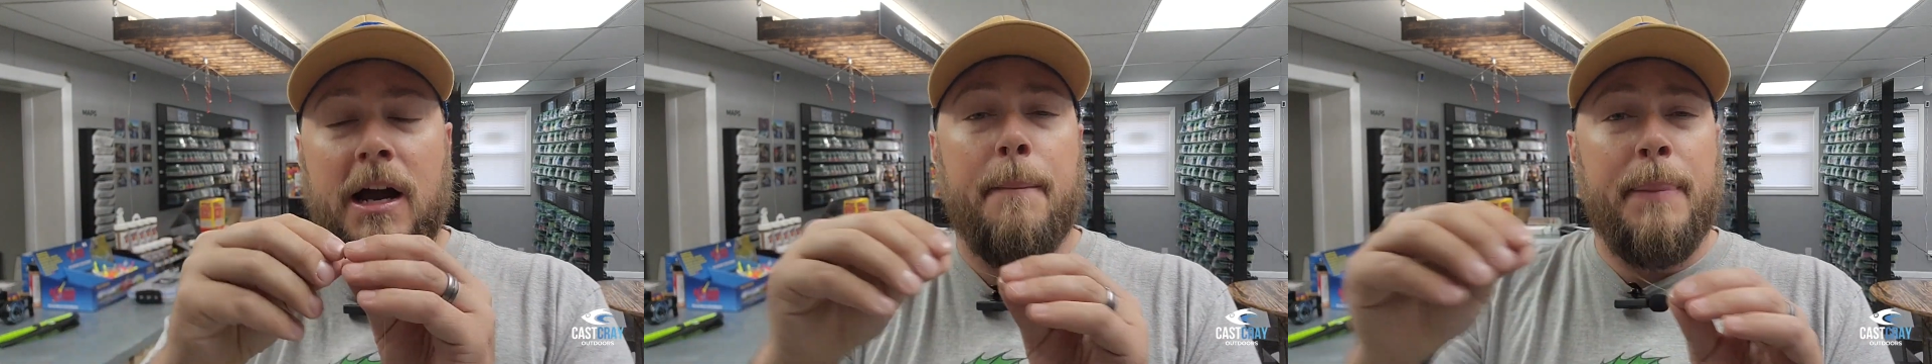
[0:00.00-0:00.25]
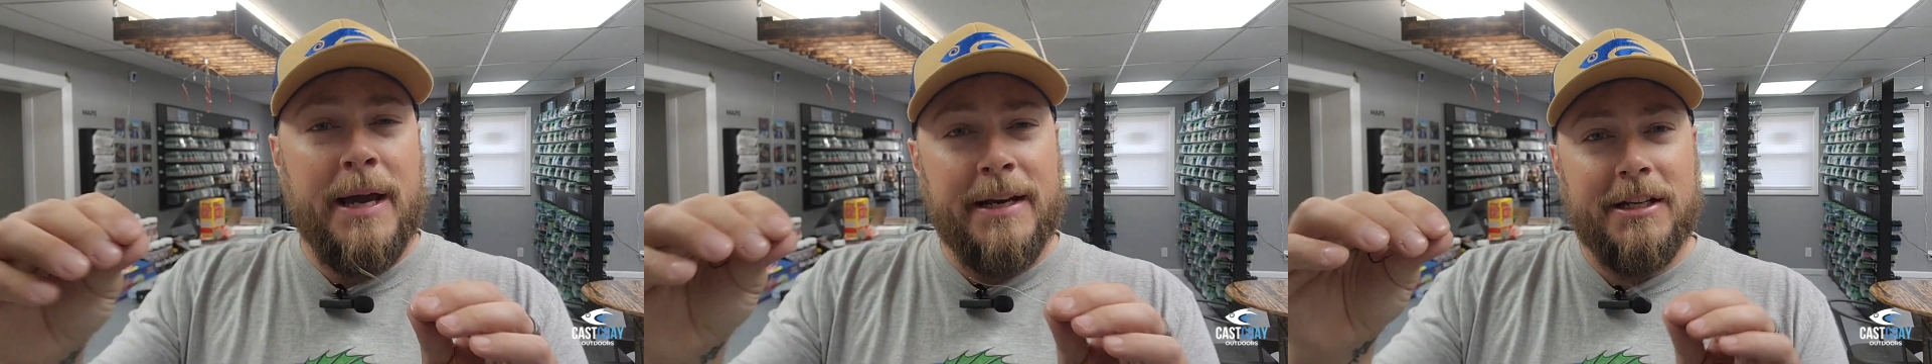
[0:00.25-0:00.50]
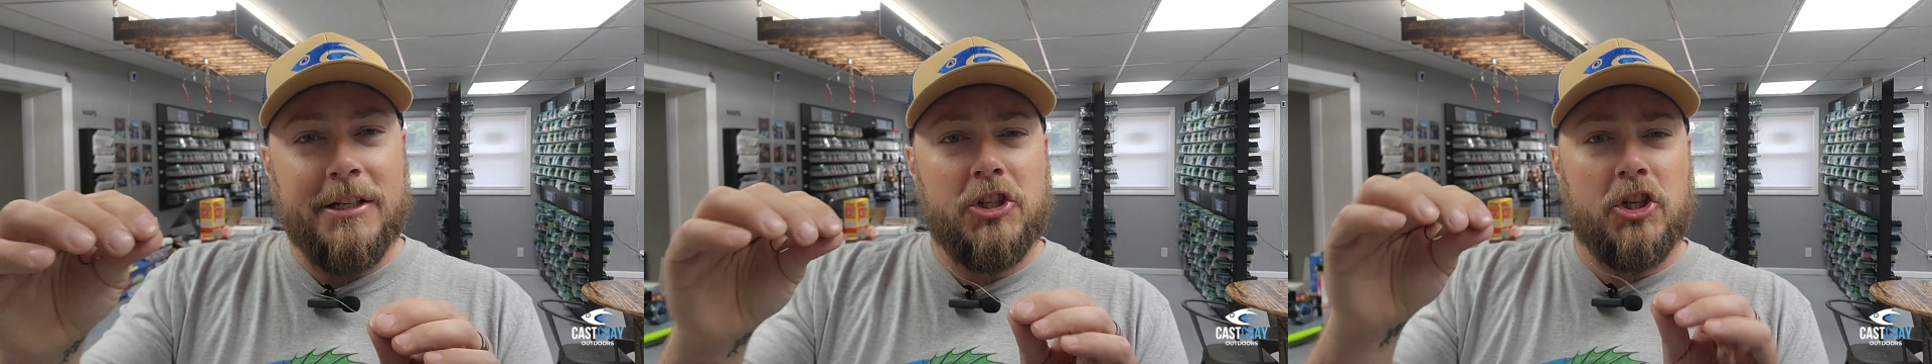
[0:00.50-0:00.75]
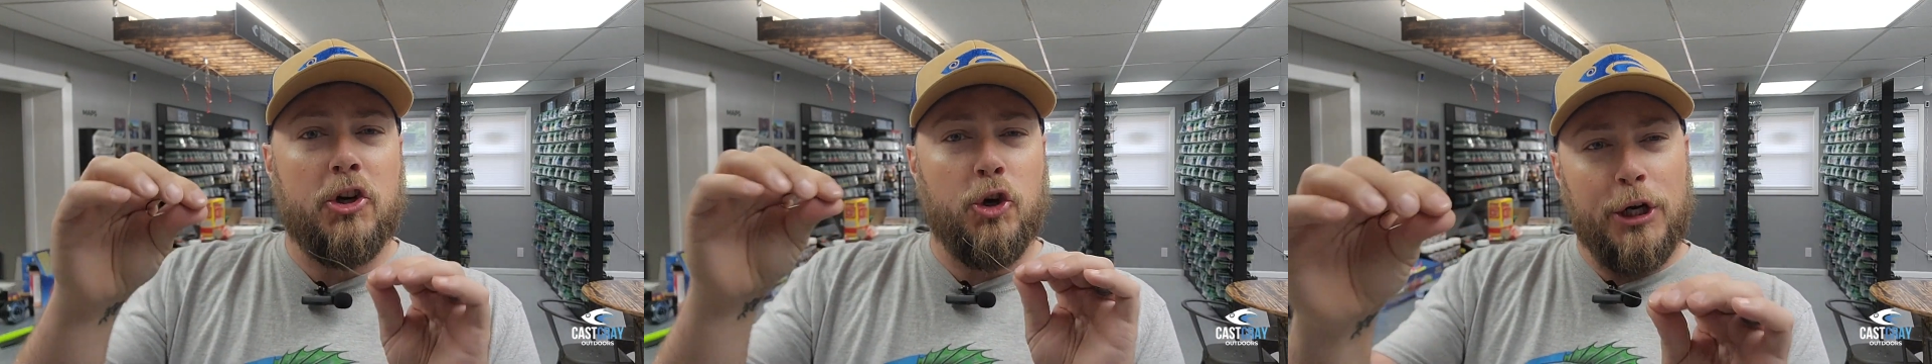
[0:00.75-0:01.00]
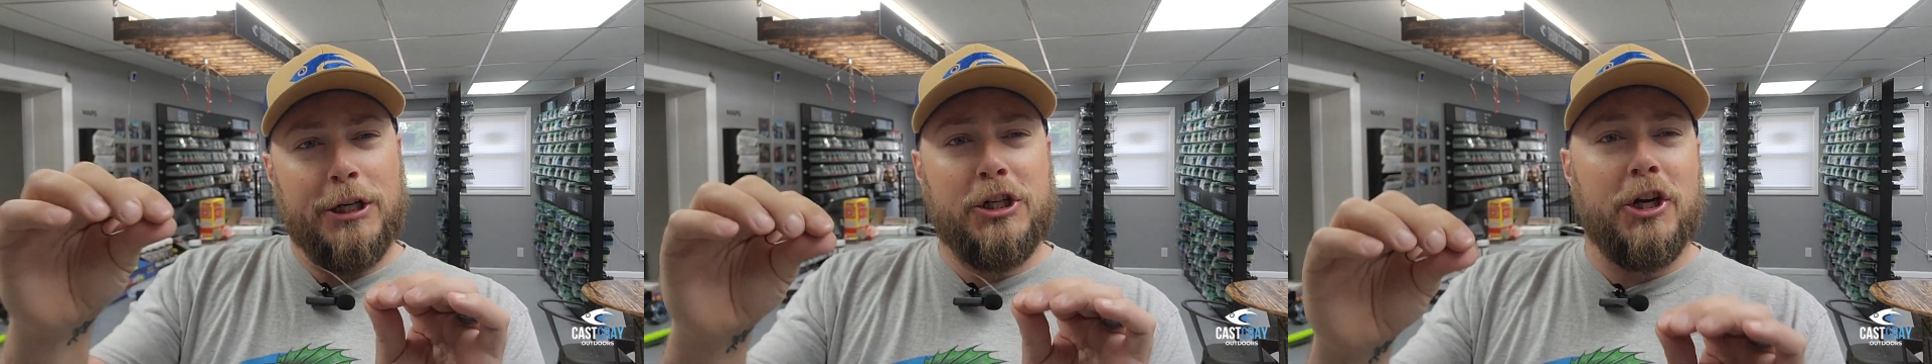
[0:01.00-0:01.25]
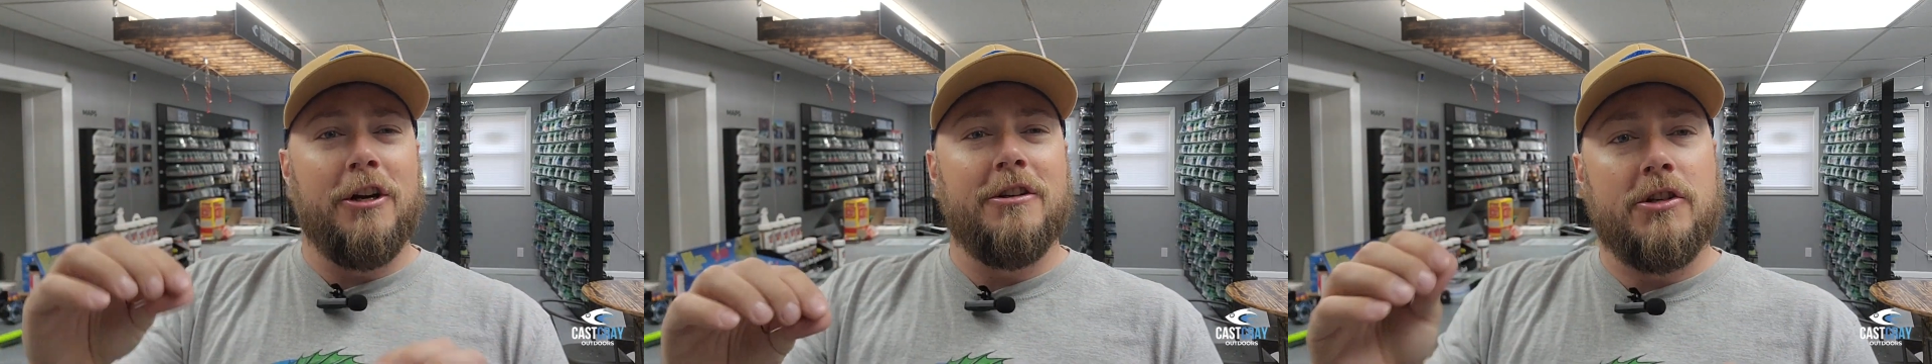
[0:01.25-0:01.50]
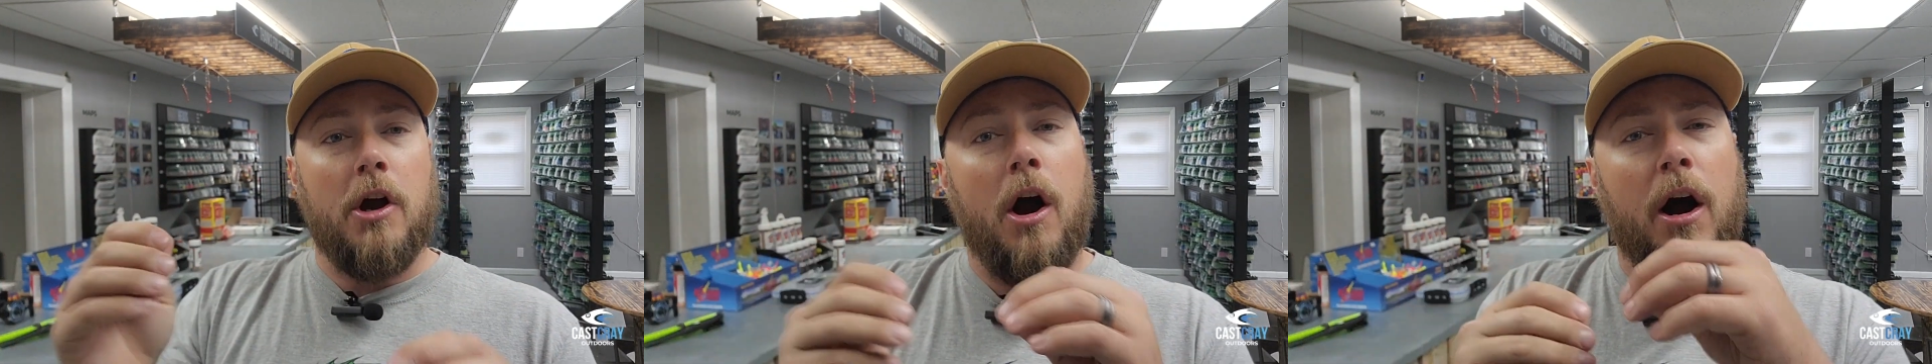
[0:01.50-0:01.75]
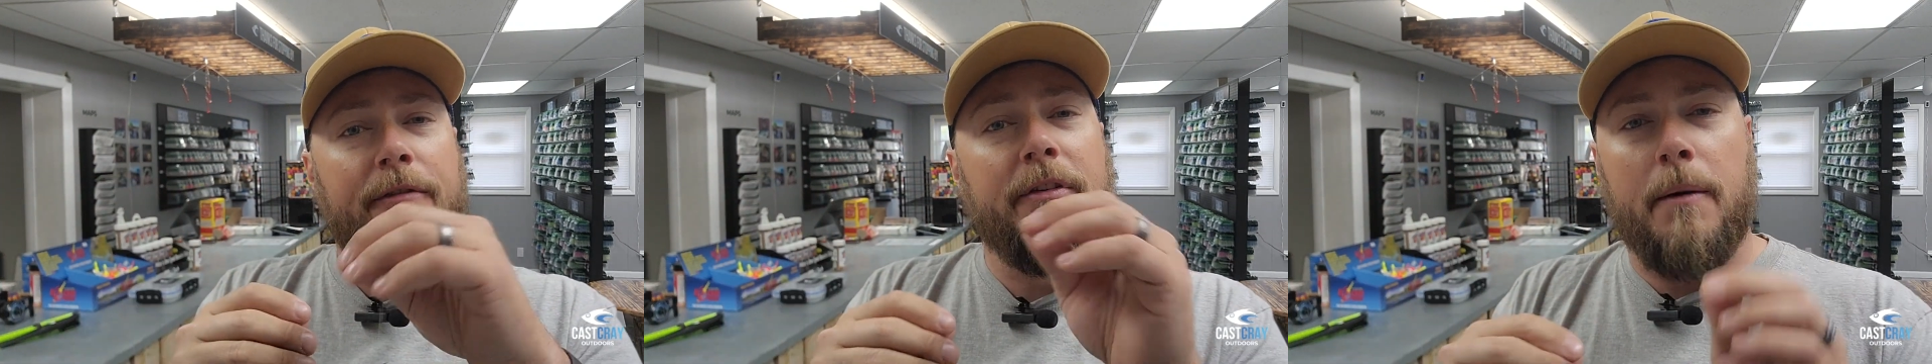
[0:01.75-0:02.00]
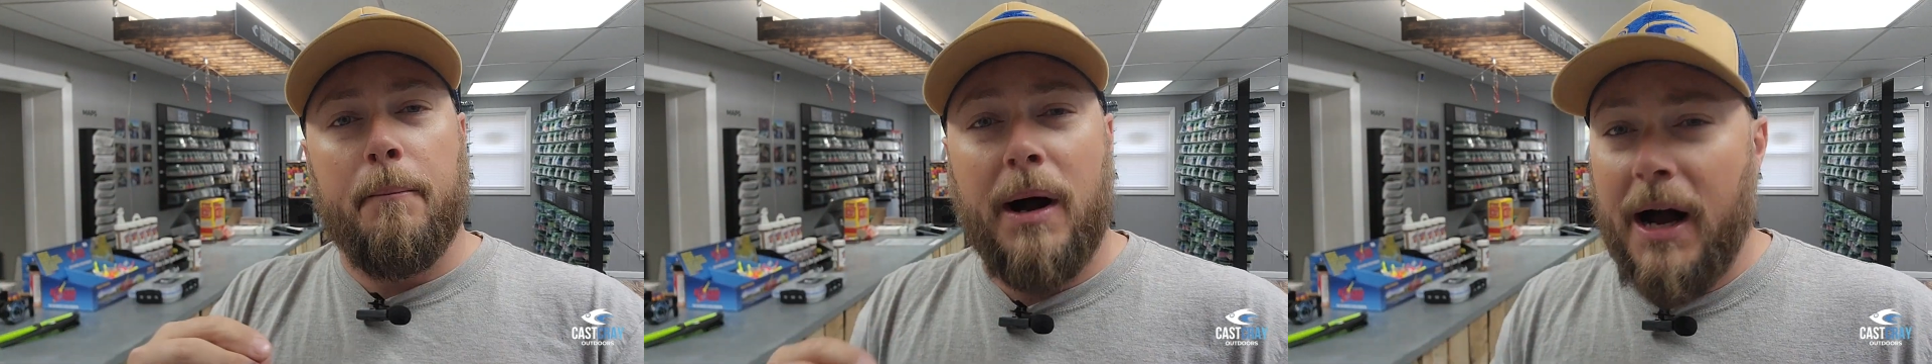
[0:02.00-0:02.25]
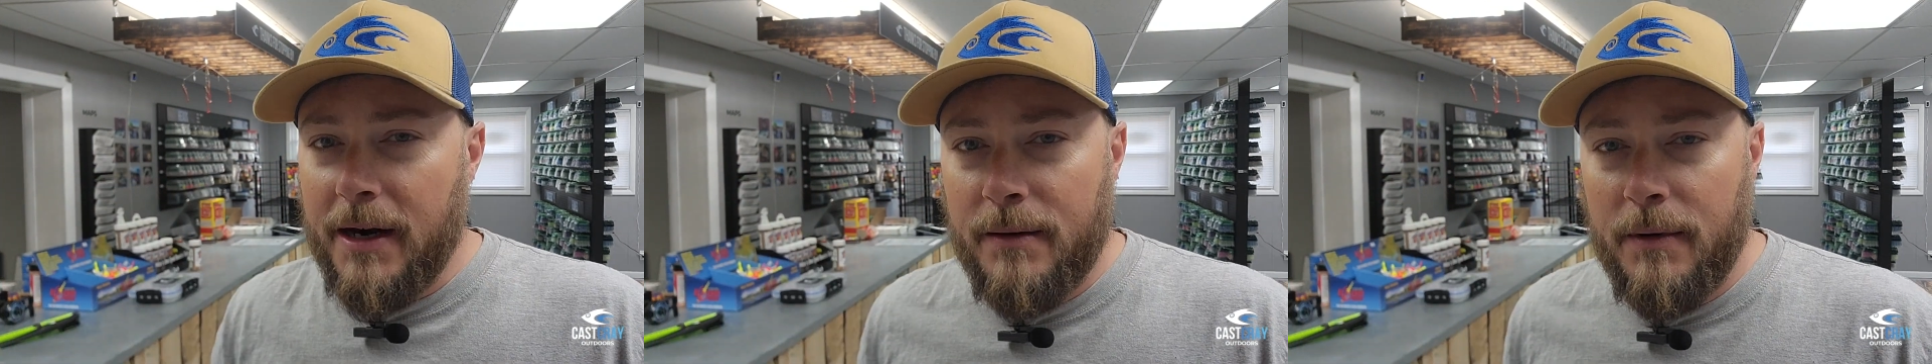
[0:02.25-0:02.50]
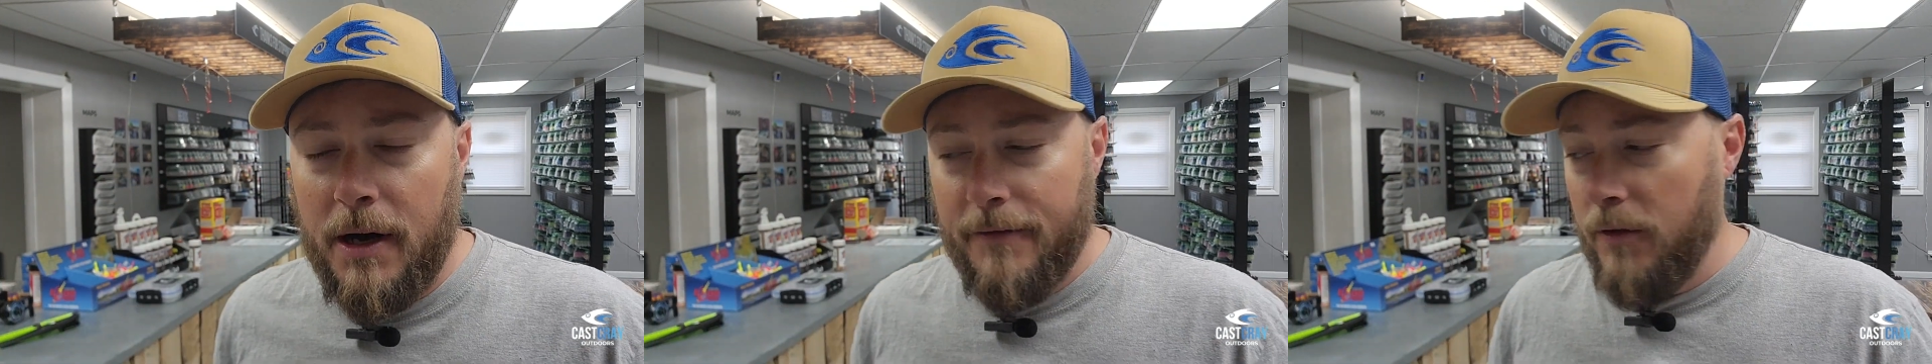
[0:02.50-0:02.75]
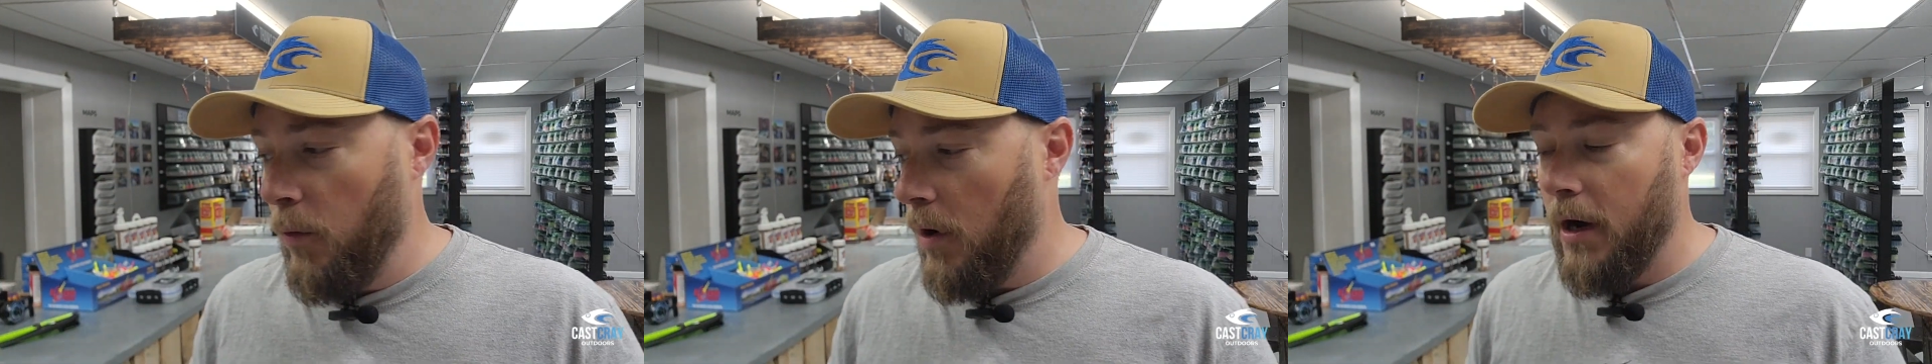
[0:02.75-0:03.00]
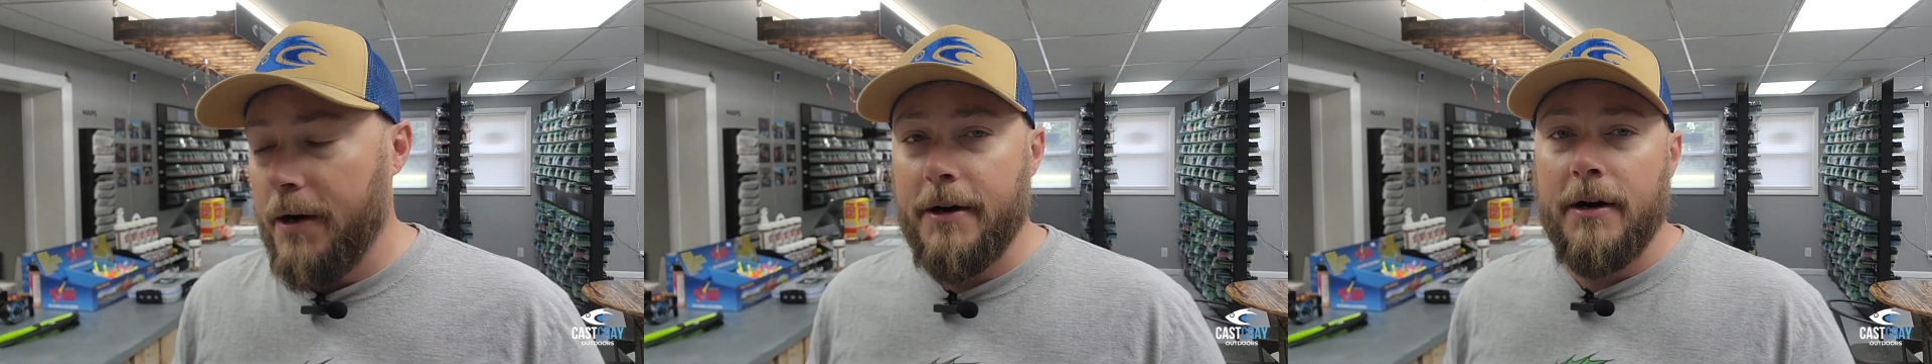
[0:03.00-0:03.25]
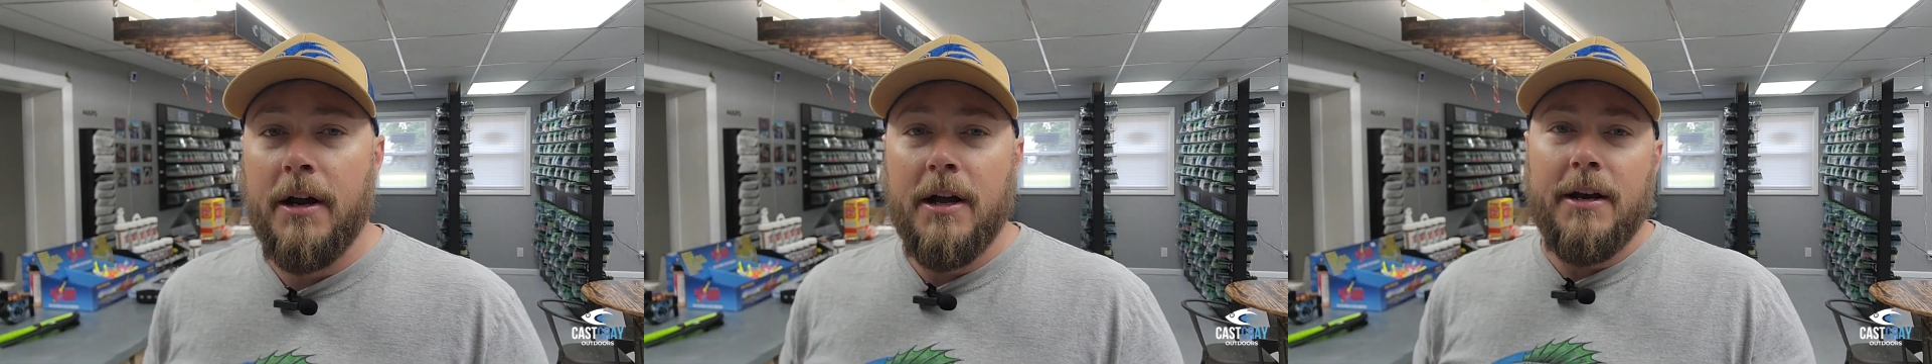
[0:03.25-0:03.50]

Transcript: appendage creatures off of the bottom of the water.